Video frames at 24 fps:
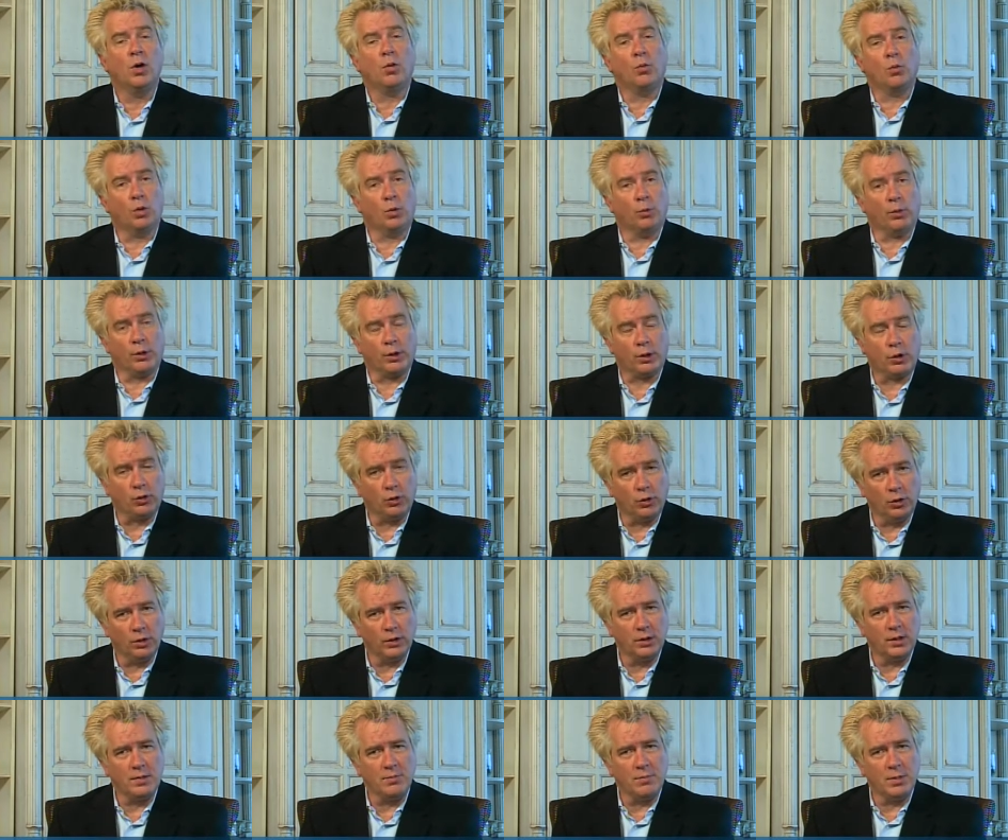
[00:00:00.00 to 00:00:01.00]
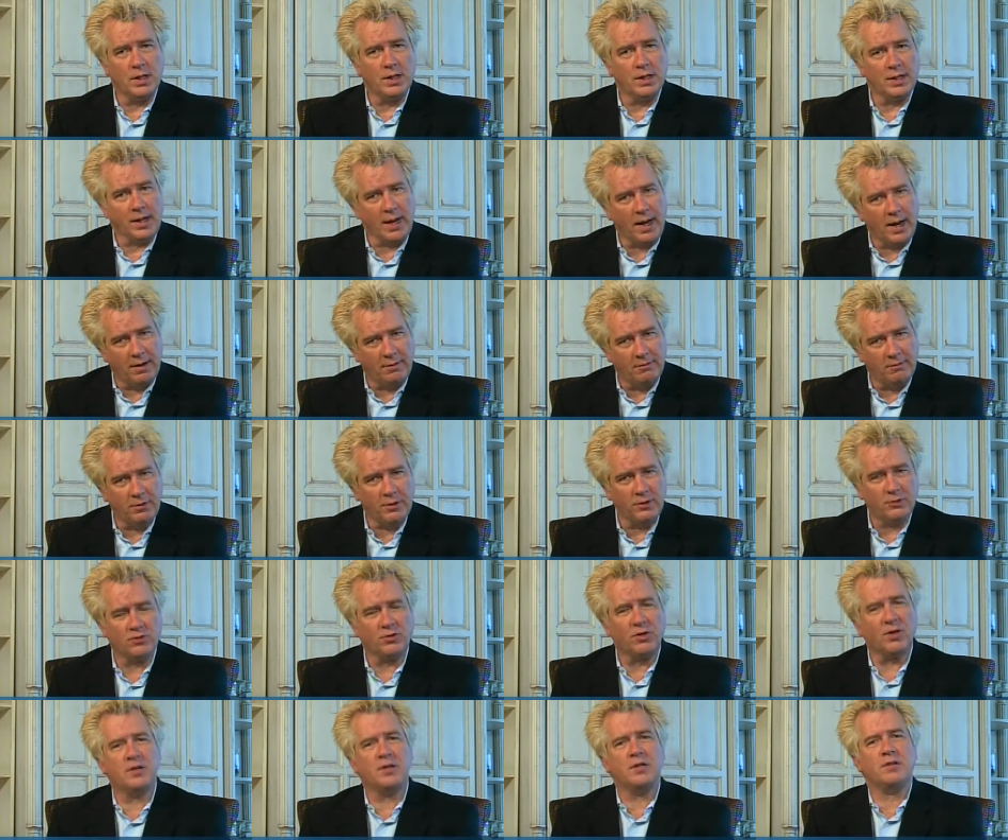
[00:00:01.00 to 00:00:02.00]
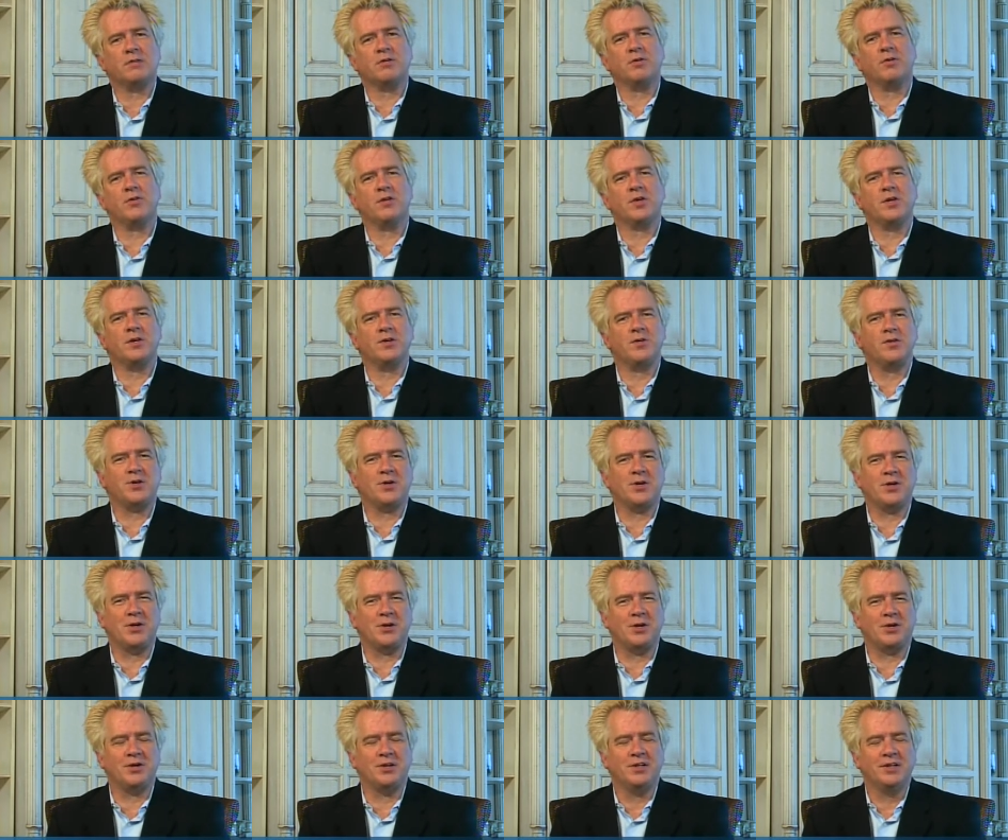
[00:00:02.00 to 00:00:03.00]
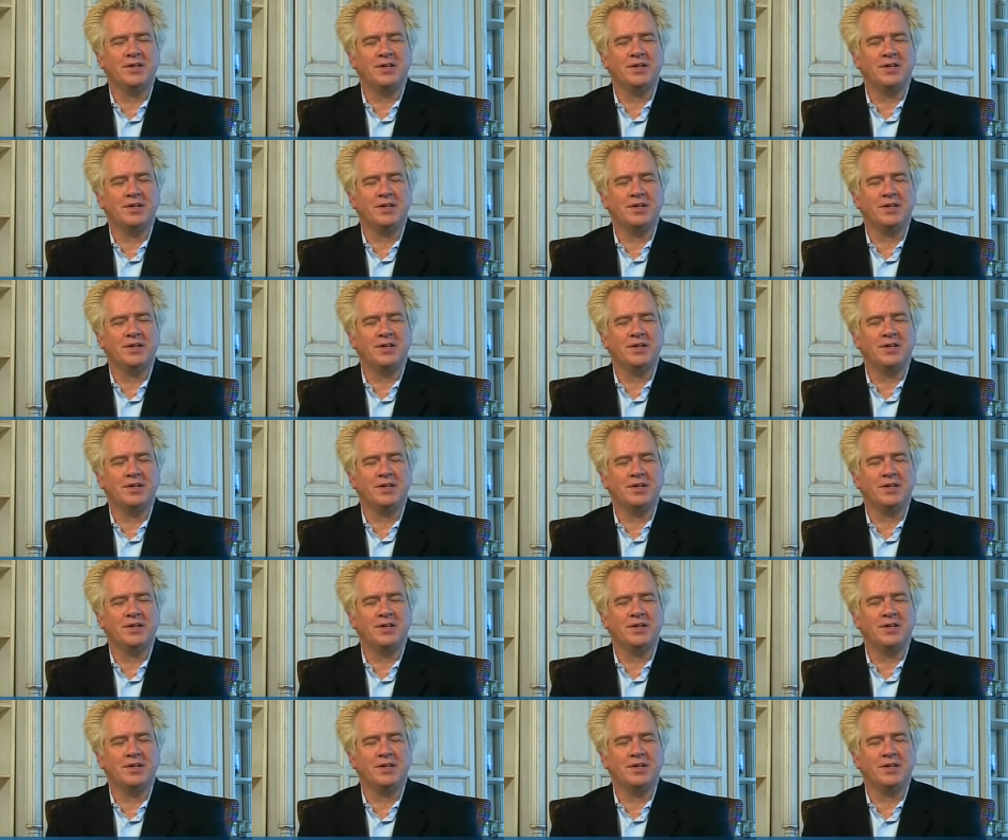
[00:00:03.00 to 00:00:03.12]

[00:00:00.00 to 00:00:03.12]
where we're currently meeting every Sunday till the end of the year